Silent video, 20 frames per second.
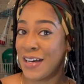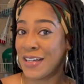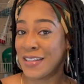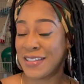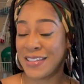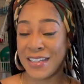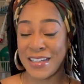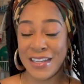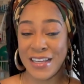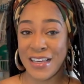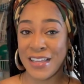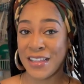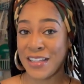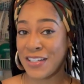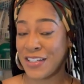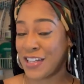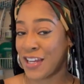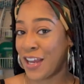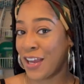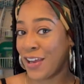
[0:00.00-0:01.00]
sitting in the
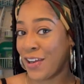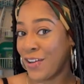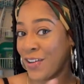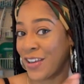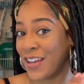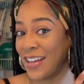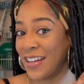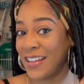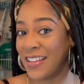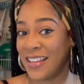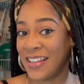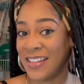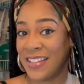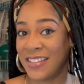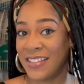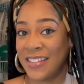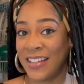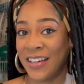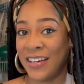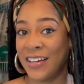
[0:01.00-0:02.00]
chair, getting
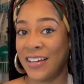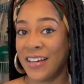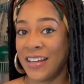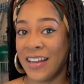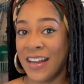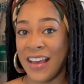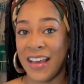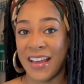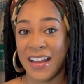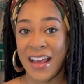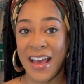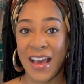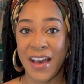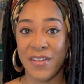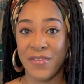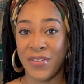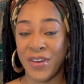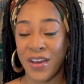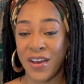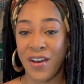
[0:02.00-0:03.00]
these done and
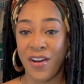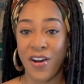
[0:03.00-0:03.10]
having